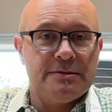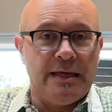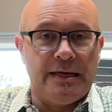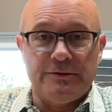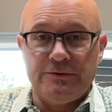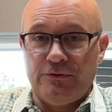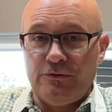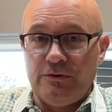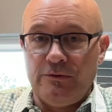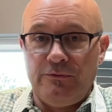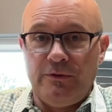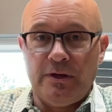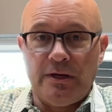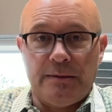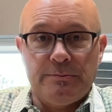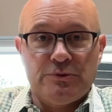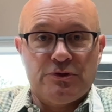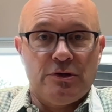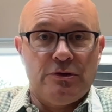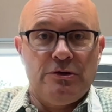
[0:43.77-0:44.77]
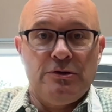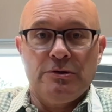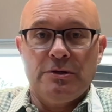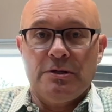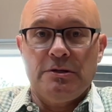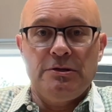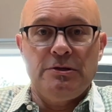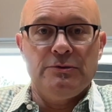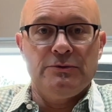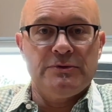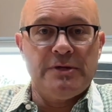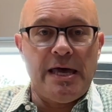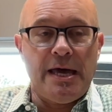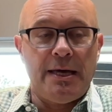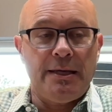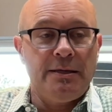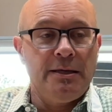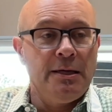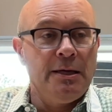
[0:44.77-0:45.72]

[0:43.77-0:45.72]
that's terrific. I'm sure you can use that.